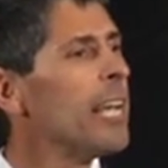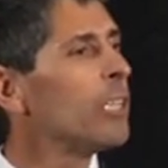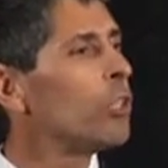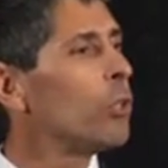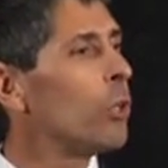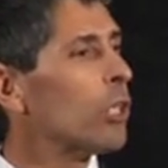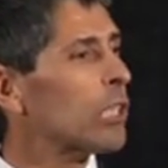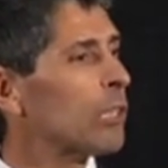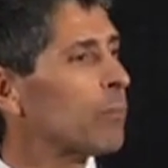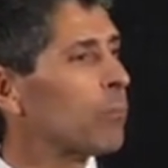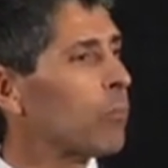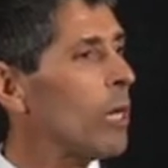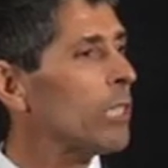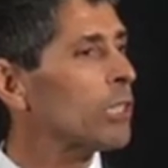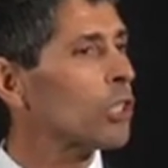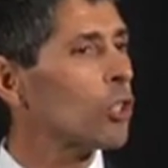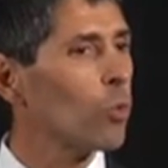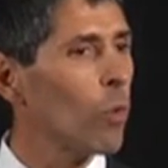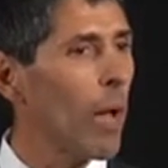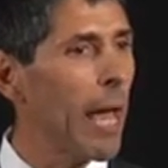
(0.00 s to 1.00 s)
to
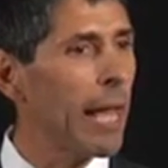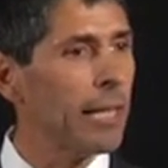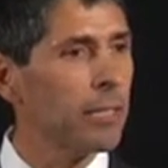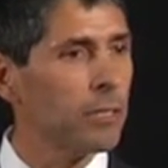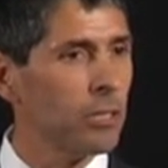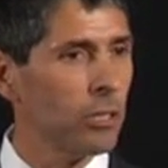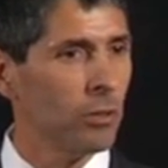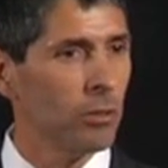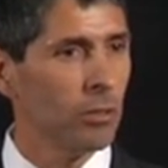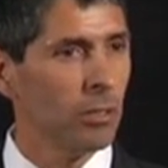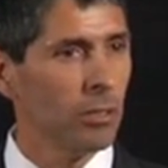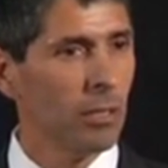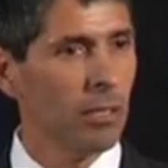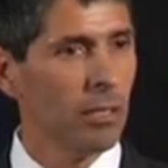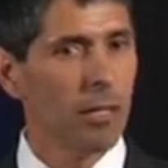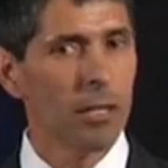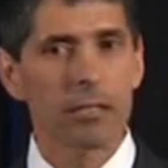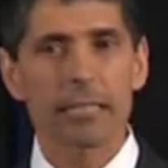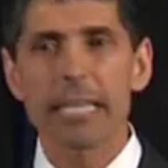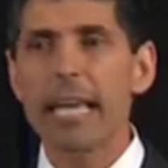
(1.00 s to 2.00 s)
express gratitude
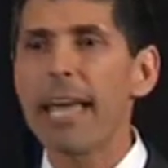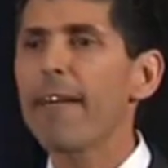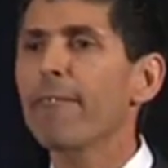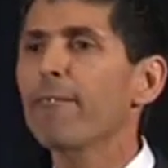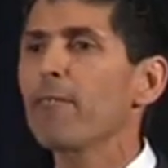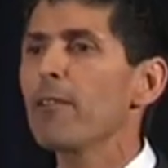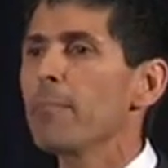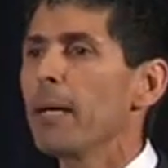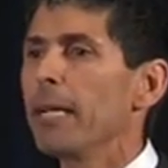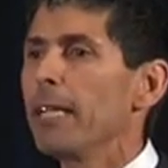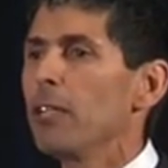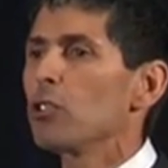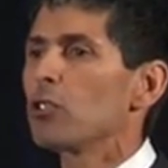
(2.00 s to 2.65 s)
to everybody